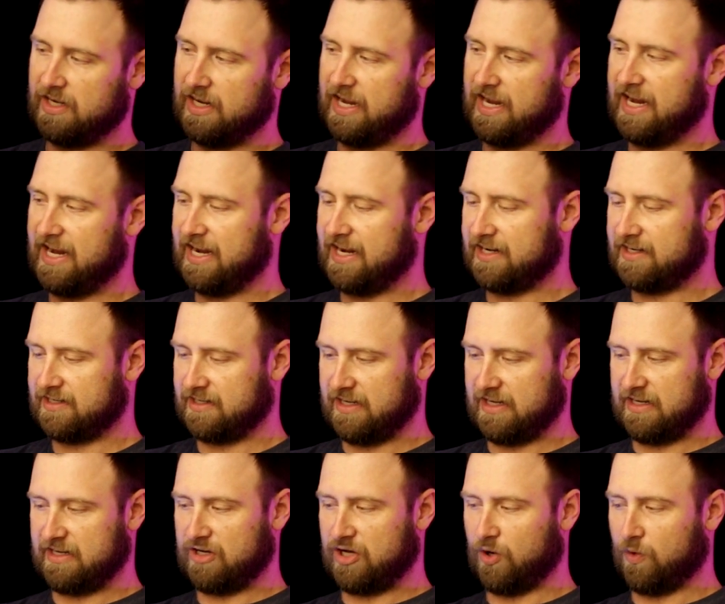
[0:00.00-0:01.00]
and
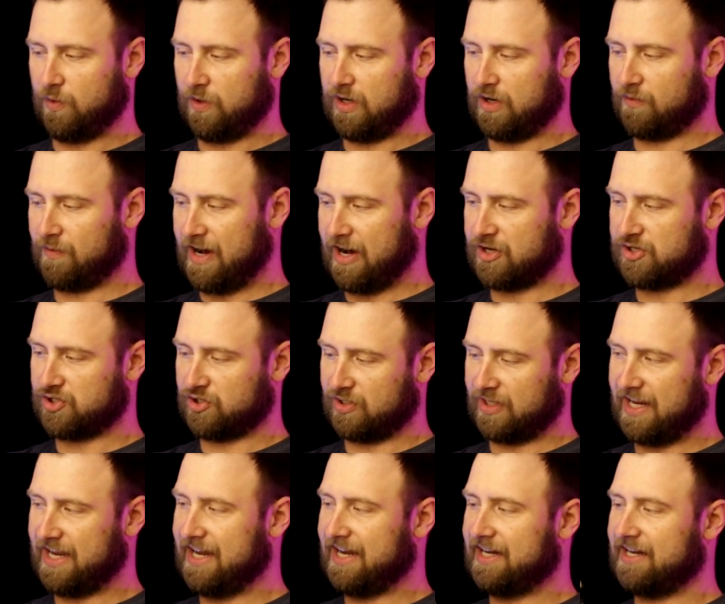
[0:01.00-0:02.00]
it going around your
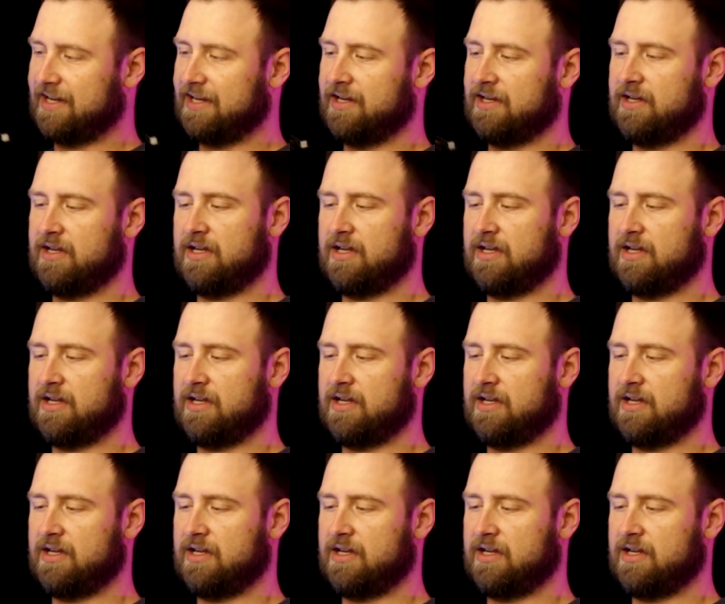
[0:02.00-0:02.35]
leg,